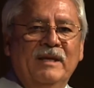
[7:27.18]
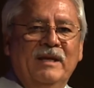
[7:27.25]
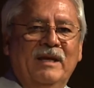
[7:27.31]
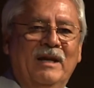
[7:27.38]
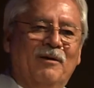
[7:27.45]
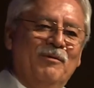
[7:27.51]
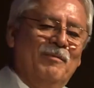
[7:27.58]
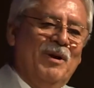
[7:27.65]

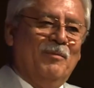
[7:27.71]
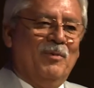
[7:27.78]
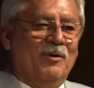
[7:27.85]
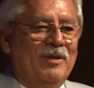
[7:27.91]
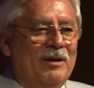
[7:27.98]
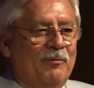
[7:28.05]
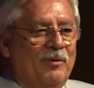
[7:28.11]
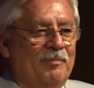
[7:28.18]
And I remember
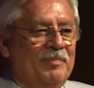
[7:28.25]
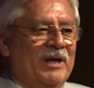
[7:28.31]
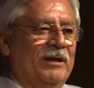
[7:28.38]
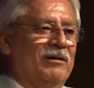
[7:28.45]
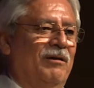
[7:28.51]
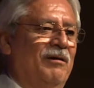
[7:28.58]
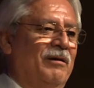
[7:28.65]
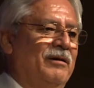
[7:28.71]
they would
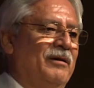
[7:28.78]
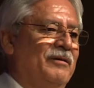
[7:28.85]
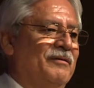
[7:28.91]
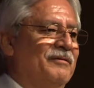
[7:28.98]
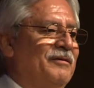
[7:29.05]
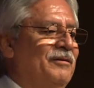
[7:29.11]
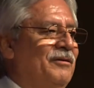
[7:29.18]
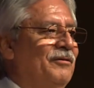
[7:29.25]
pick on
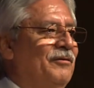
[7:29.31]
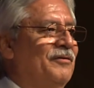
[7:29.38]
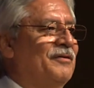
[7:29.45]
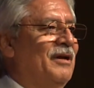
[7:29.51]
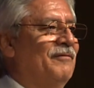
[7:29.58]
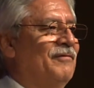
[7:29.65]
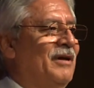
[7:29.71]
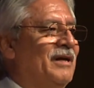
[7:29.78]
us and do
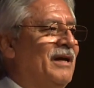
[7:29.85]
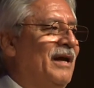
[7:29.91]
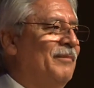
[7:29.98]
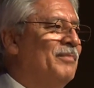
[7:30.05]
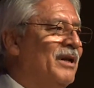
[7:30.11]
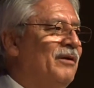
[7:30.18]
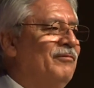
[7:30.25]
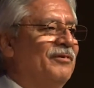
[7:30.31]
stuff like
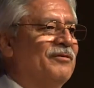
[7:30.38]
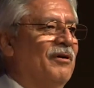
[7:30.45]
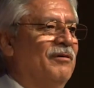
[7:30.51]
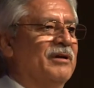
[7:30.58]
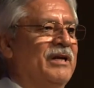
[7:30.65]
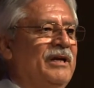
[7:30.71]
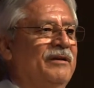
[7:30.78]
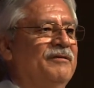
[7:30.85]
that, but it was all
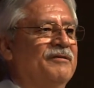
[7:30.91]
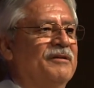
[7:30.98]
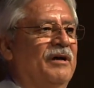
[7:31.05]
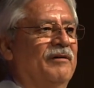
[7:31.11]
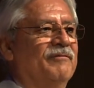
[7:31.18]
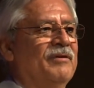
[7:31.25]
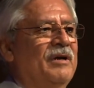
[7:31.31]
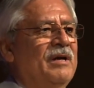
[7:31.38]
kid
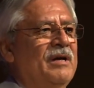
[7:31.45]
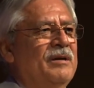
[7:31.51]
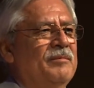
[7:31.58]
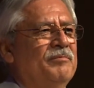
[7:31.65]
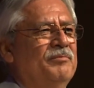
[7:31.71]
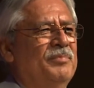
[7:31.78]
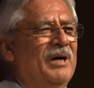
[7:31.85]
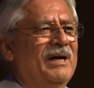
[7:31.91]
stuff.
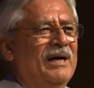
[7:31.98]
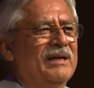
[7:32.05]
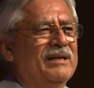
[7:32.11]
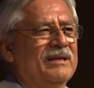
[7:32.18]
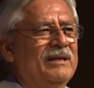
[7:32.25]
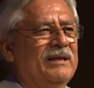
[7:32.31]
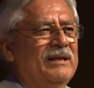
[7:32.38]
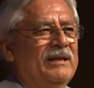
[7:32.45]

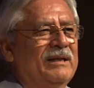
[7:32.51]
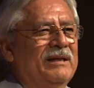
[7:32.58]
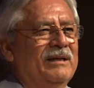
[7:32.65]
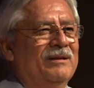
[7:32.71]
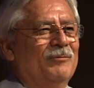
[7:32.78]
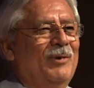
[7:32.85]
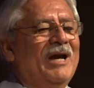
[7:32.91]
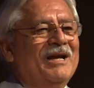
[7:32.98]
But
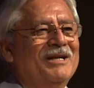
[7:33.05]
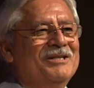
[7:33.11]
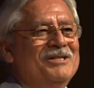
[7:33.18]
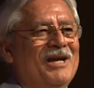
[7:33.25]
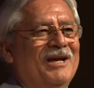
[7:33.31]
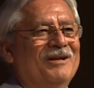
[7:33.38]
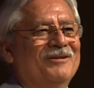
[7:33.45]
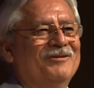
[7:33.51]
we had a
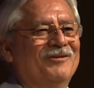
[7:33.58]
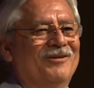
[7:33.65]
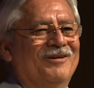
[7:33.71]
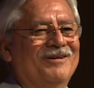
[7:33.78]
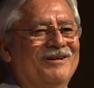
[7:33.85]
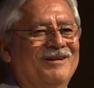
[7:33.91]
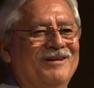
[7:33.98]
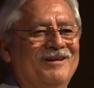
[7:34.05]
janitor
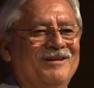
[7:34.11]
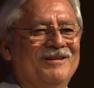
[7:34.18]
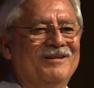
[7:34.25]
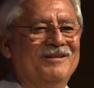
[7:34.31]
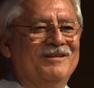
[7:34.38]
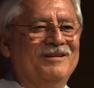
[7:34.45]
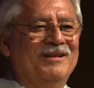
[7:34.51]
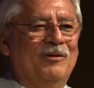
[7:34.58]

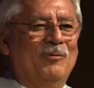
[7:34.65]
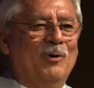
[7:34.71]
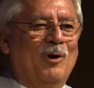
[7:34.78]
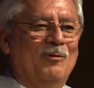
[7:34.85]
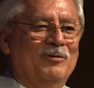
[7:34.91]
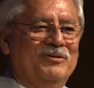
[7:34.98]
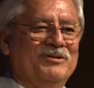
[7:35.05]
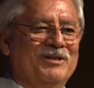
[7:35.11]
that would
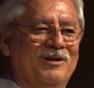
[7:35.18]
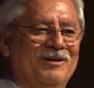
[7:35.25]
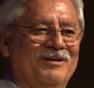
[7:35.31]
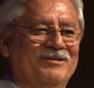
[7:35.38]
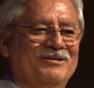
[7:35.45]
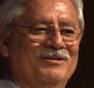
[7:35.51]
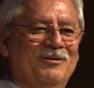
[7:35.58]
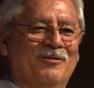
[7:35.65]
always tell
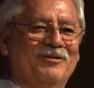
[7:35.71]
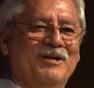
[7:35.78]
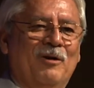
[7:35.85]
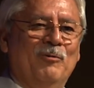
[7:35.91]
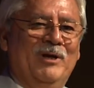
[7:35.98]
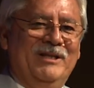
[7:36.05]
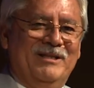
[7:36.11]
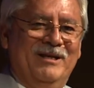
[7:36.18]
us, no se
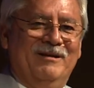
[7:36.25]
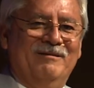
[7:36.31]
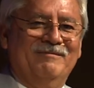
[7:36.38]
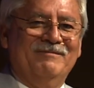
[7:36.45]
agüiten,